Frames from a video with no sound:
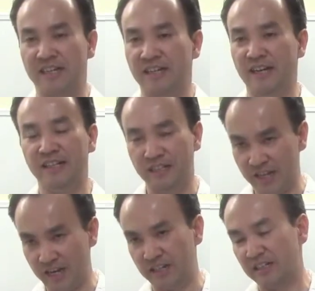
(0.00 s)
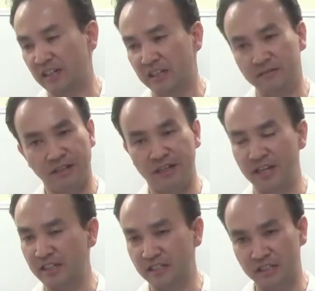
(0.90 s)
And then again,
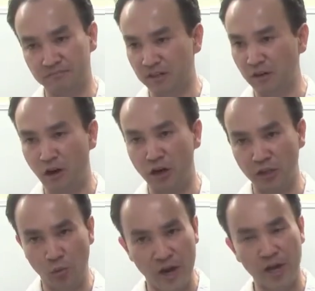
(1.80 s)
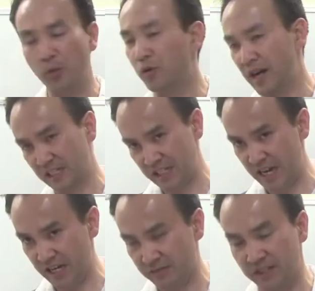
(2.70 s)
along the way or at the
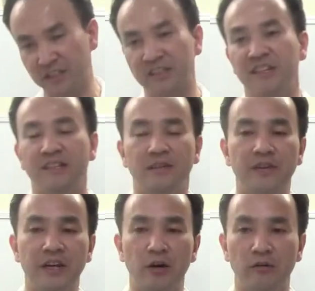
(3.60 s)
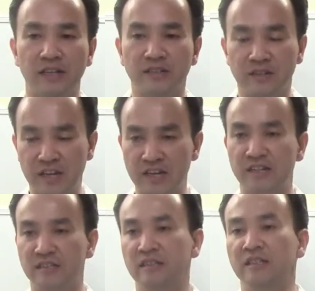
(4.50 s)
end of the video lesson
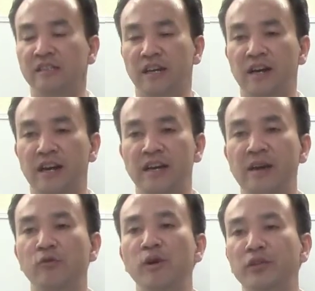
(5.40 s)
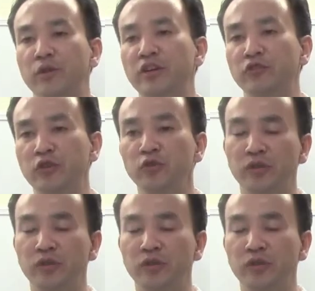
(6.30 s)
here, I am going to introduce